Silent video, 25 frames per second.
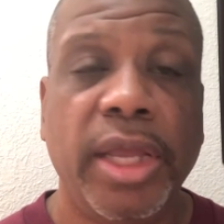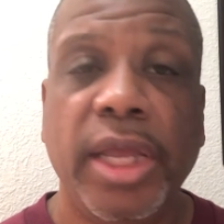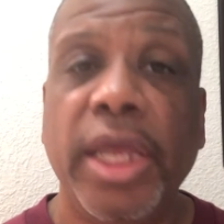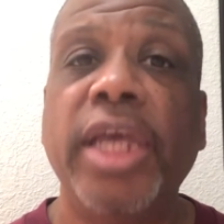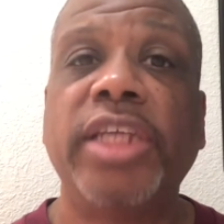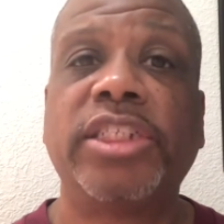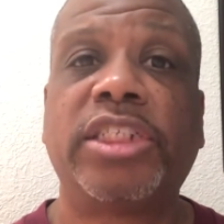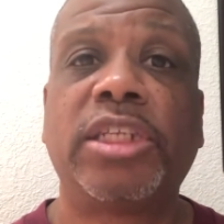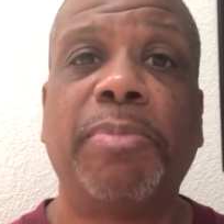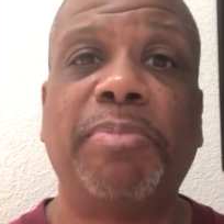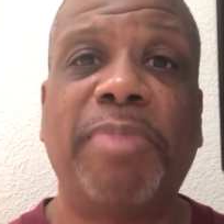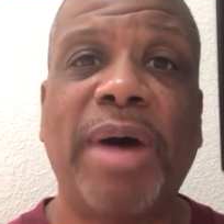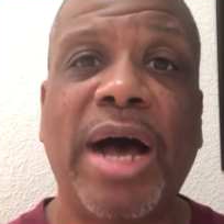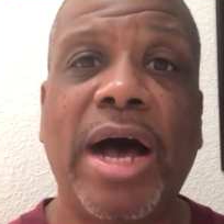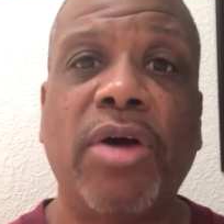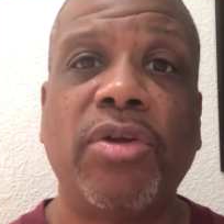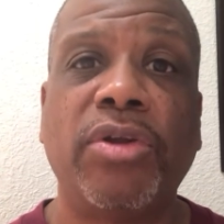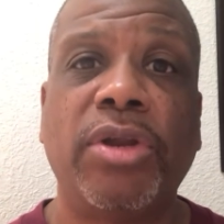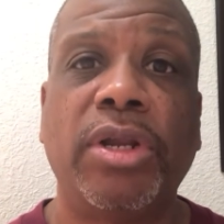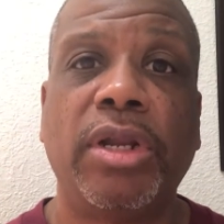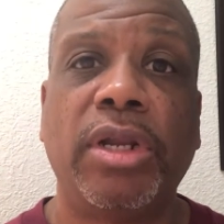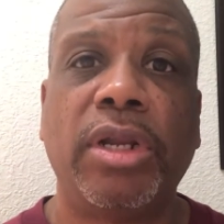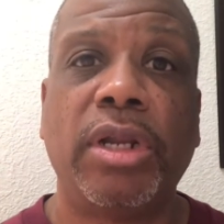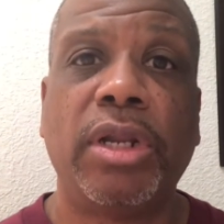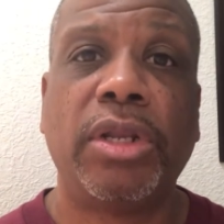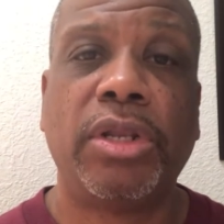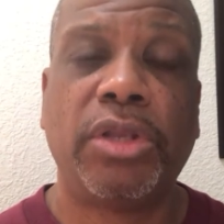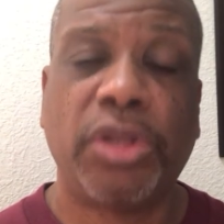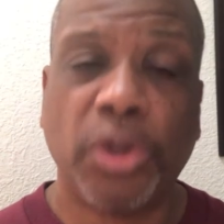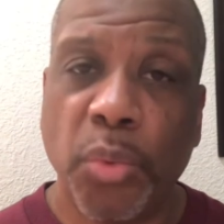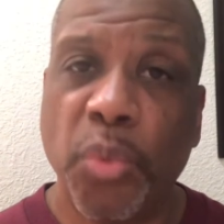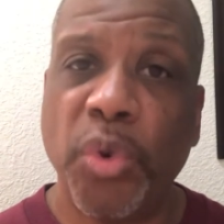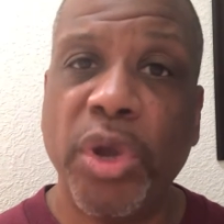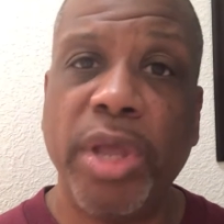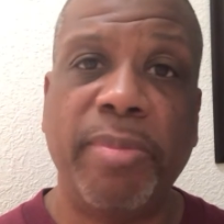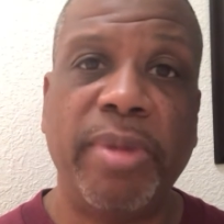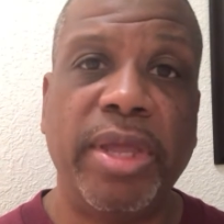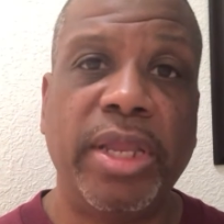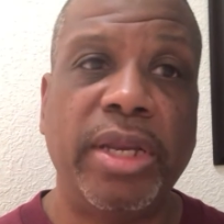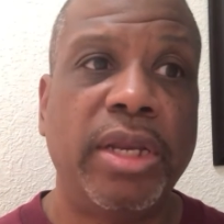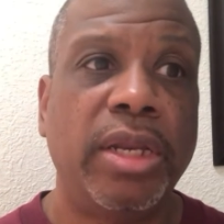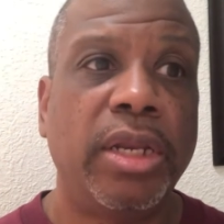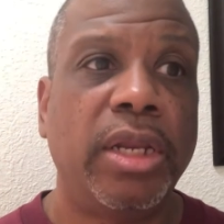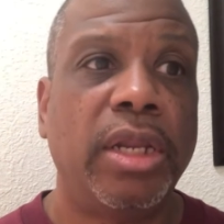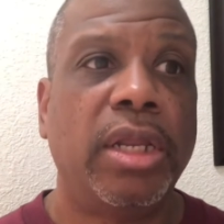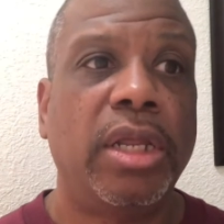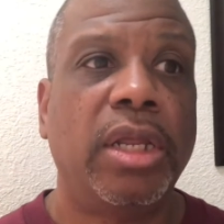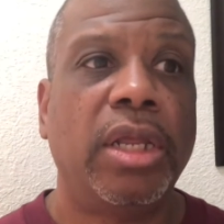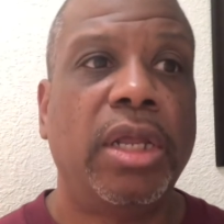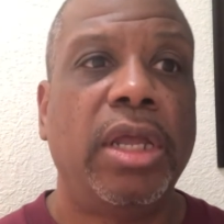It's about the women.
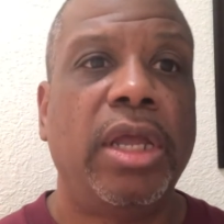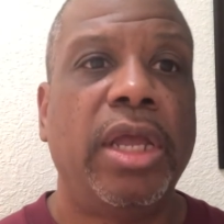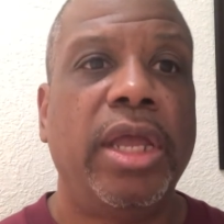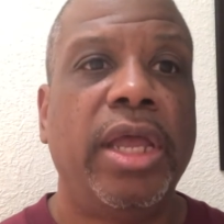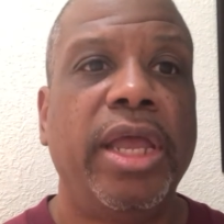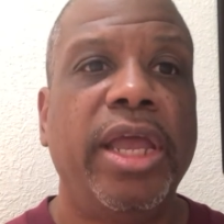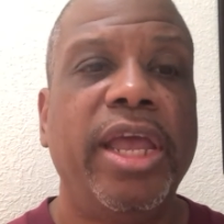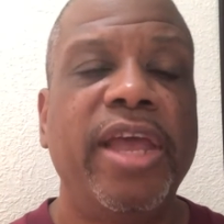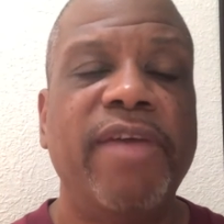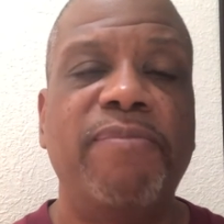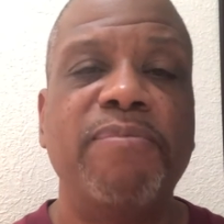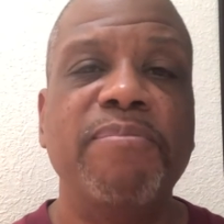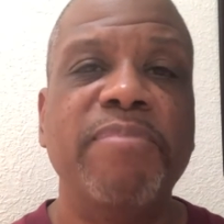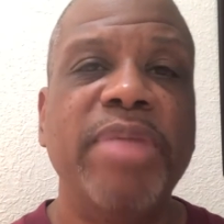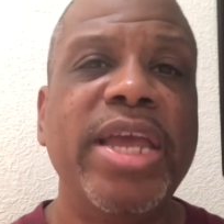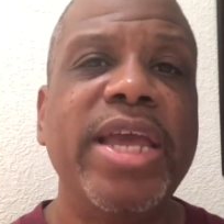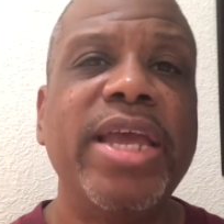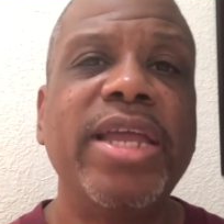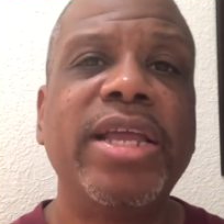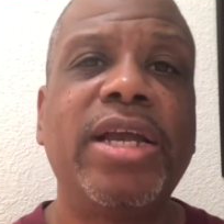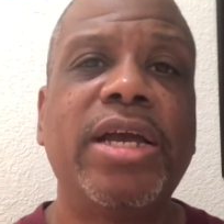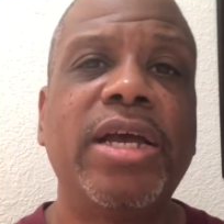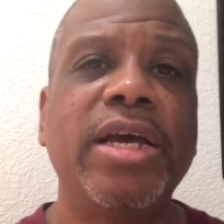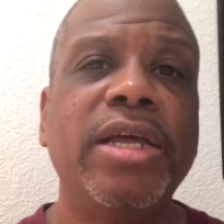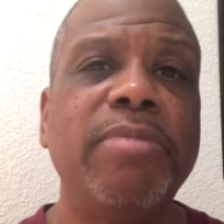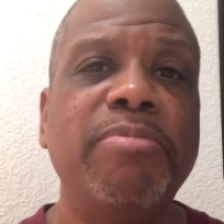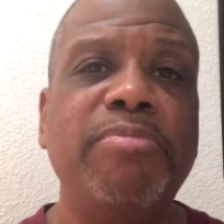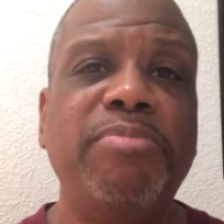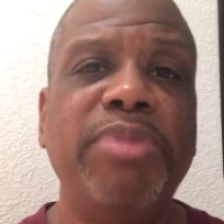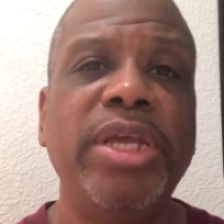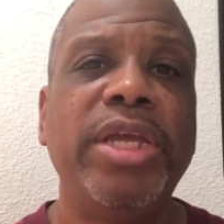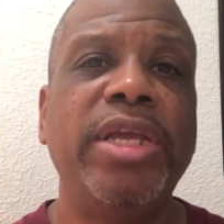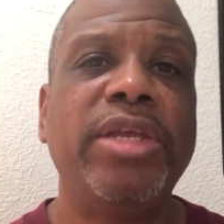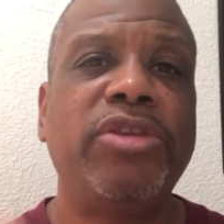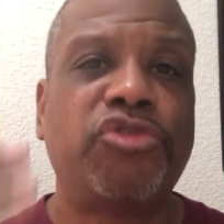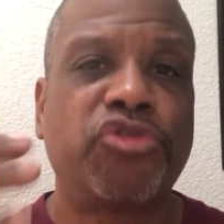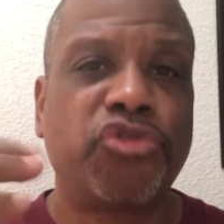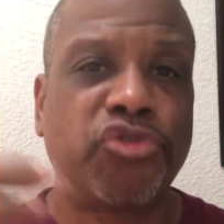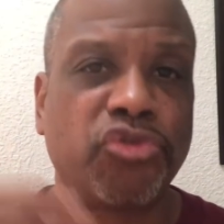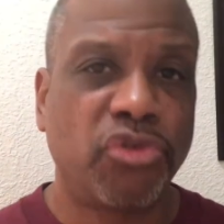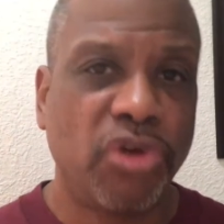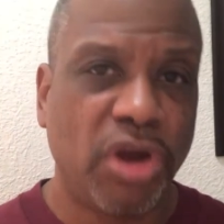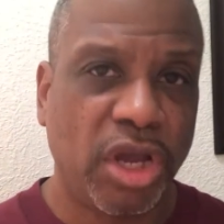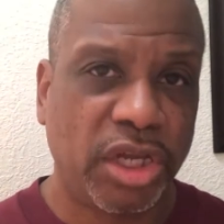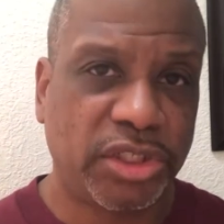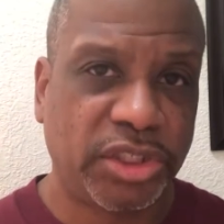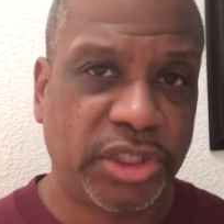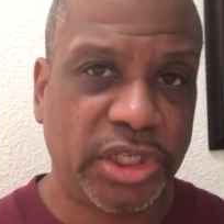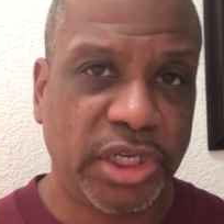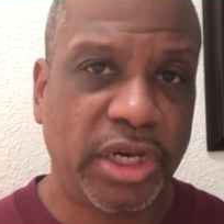If men couldn't be
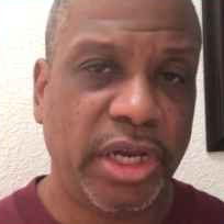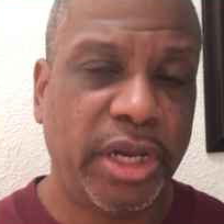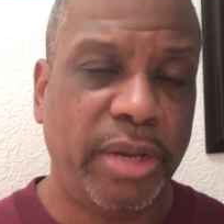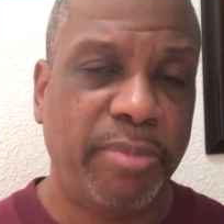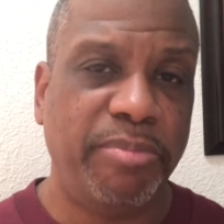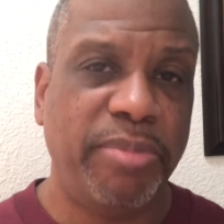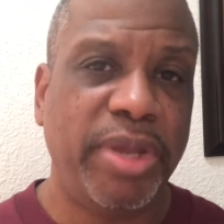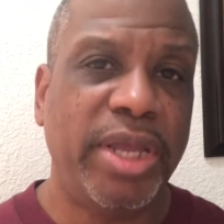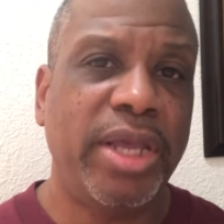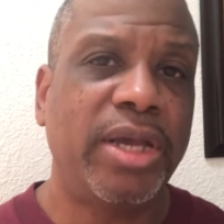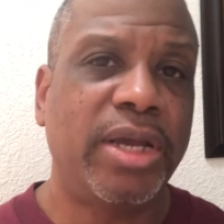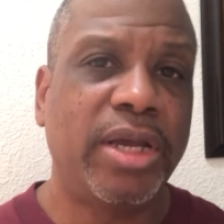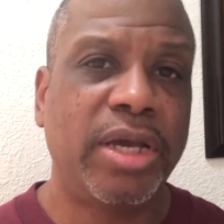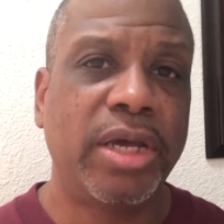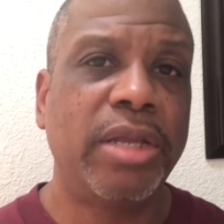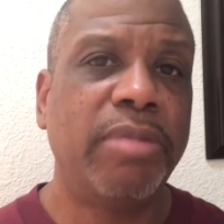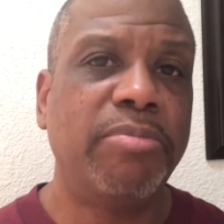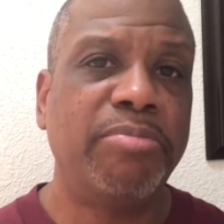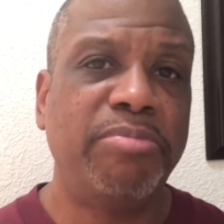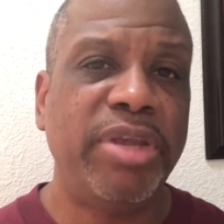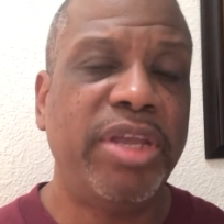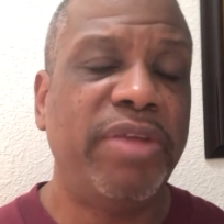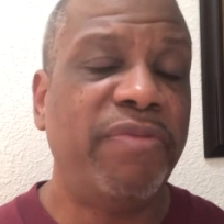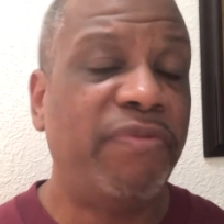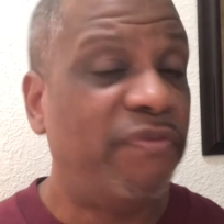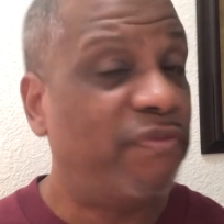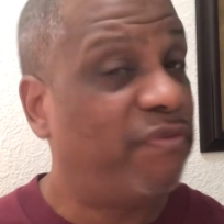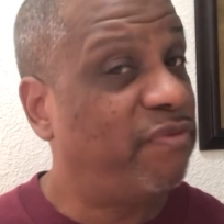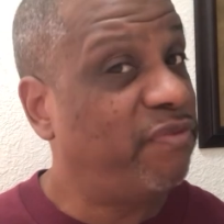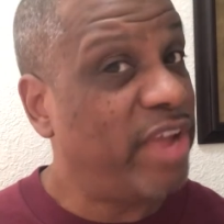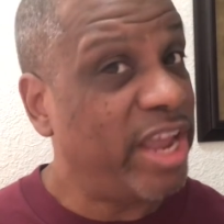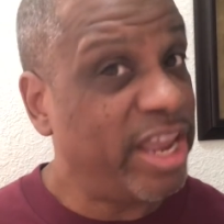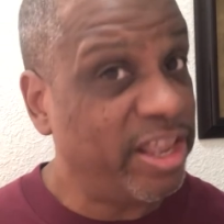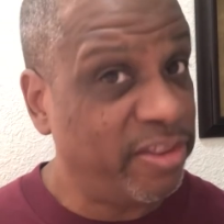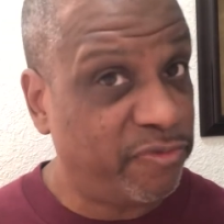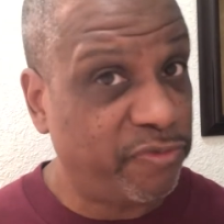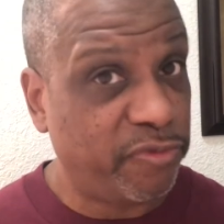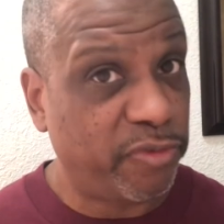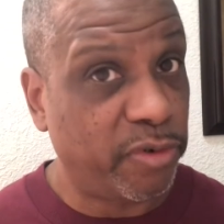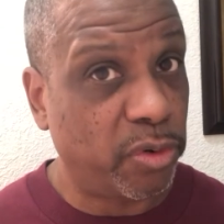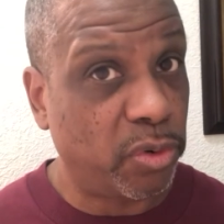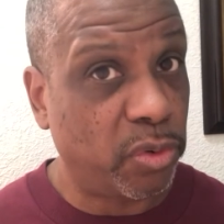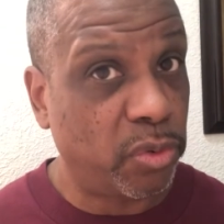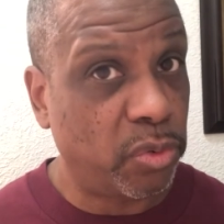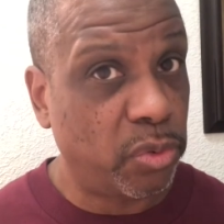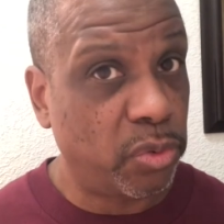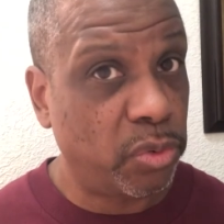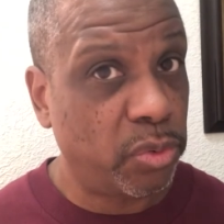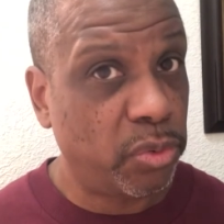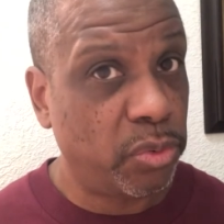trusted and men couldn't be
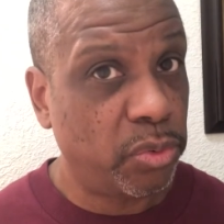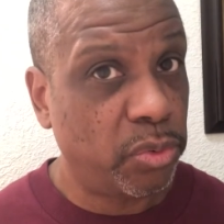faithful,